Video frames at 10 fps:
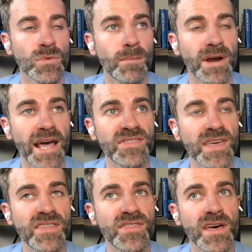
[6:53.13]
But I
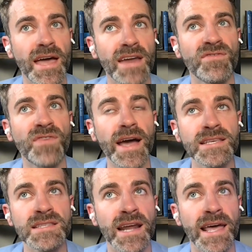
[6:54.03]
think the
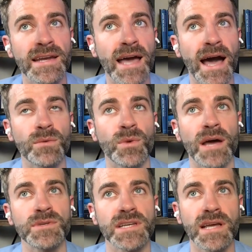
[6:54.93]
advice that I had gotten when
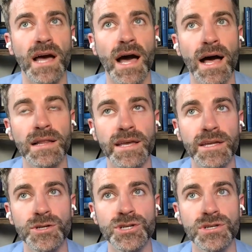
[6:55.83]
I was in
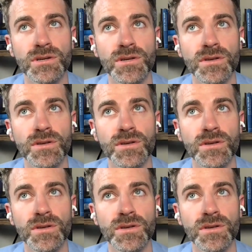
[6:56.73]
college